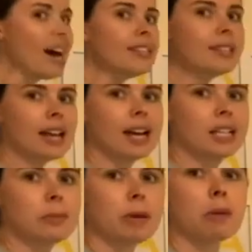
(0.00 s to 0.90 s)
answer
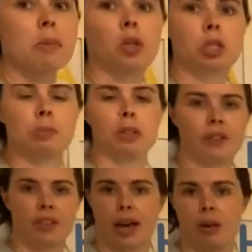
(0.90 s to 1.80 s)
has to be a multiple of
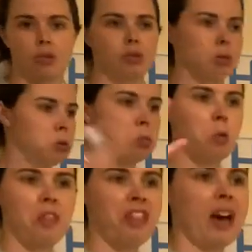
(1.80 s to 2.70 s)
1,000.
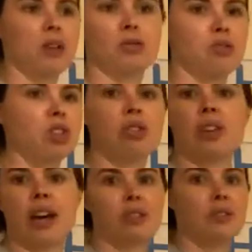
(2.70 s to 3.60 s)
1,000,
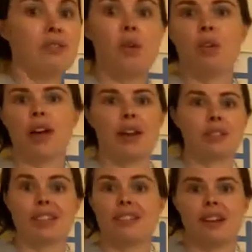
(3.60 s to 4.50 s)
2,000,
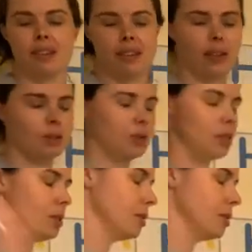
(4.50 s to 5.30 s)
4,000, 9,000.